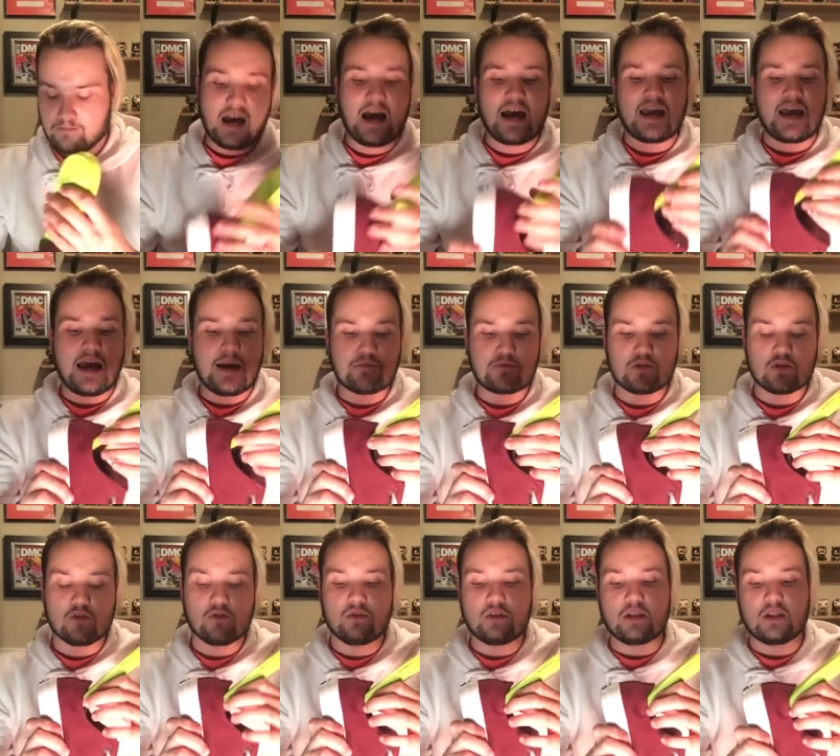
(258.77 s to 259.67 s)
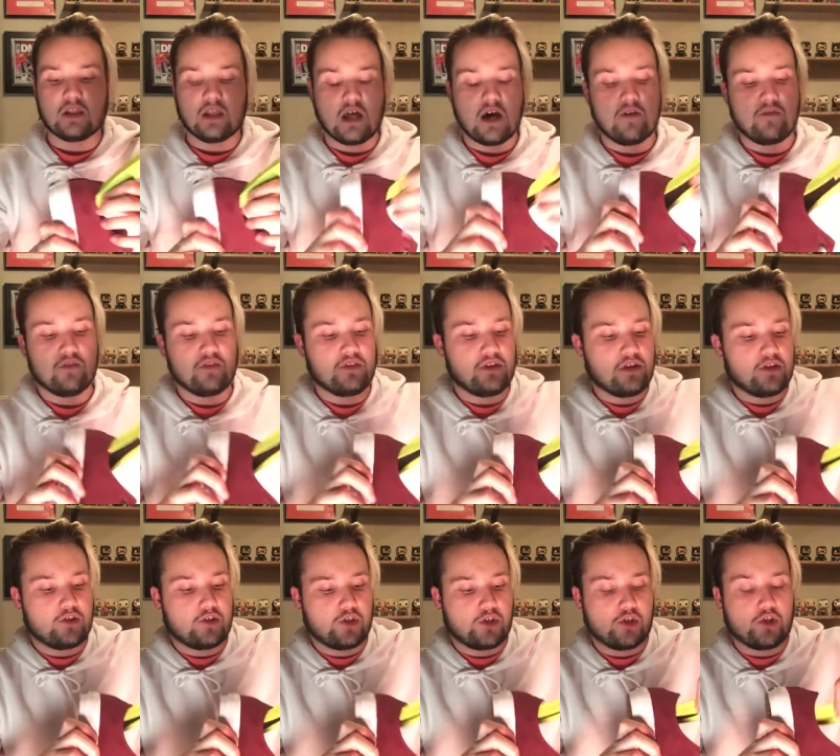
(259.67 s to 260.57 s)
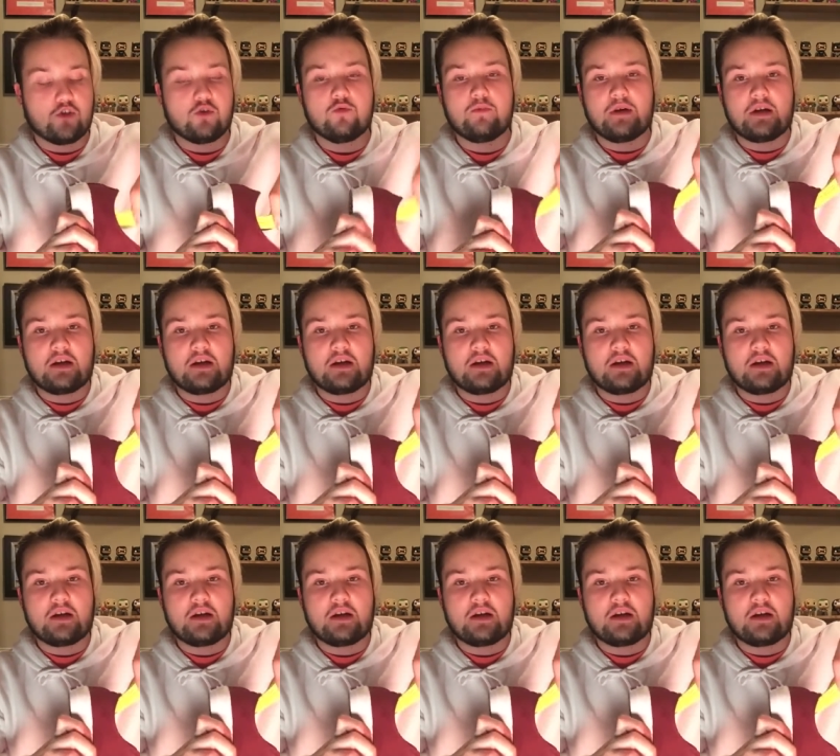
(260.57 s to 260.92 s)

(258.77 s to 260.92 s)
I absolutely love this shoe